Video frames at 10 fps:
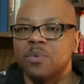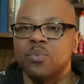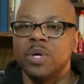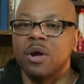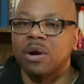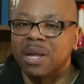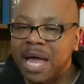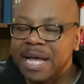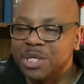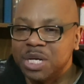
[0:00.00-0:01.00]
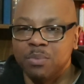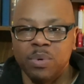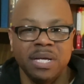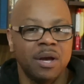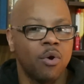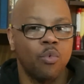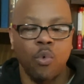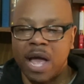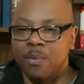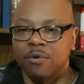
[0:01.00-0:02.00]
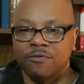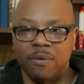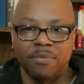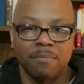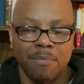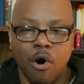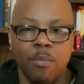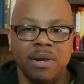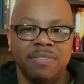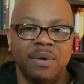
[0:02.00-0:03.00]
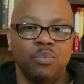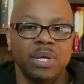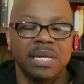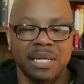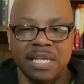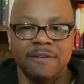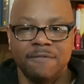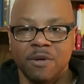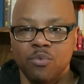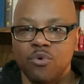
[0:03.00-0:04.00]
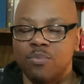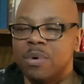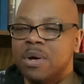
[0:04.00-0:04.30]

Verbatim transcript: We are like sheep. We go wayward from the moment that we leave the womb.